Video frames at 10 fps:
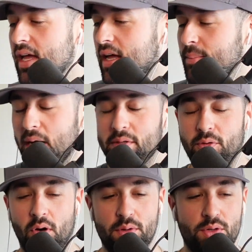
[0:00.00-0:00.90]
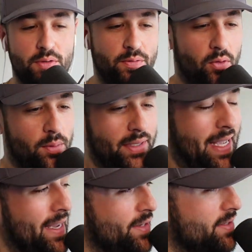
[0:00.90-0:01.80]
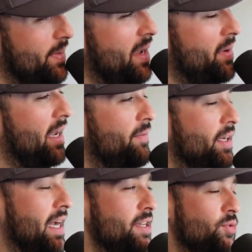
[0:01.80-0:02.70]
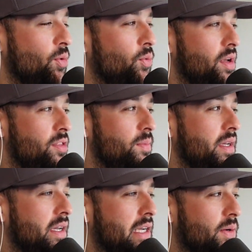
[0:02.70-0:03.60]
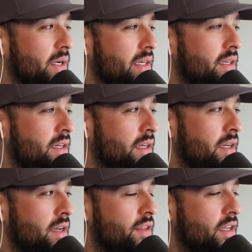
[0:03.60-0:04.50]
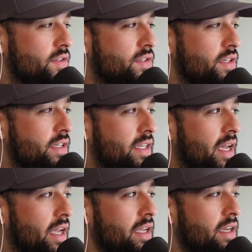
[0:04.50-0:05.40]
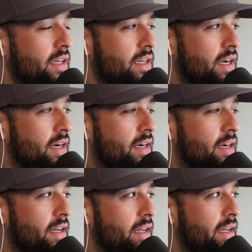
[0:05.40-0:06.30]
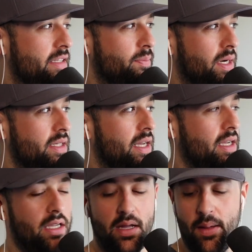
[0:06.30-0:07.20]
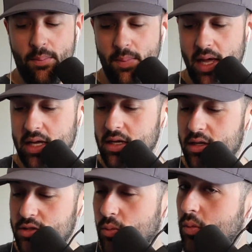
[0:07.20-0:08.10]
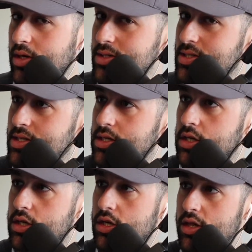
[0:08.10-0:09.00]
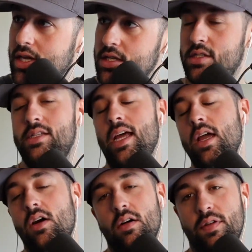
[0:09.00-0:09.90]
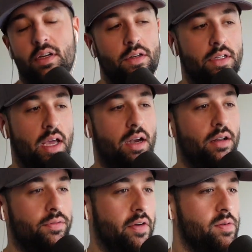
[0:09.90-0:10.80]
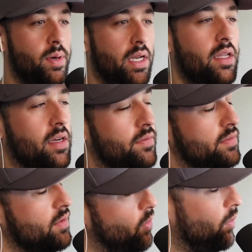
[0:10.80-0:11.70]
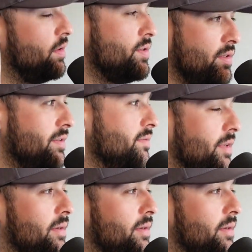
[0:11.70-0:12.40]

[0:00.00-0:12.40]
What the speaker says: My name is Form. This is Formcast. I'm happy to have you guys with me hearing this today. It's Monday, May 20th, and it's a day off here in Canada for everybody. Of course, when